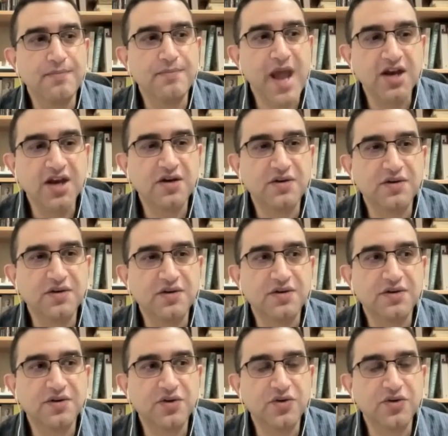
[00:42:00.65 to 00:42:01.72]

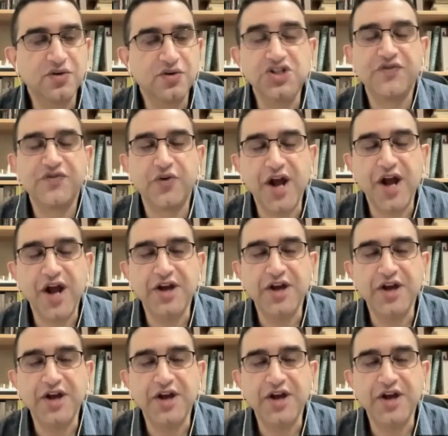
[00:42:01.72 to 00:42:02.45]
main reason for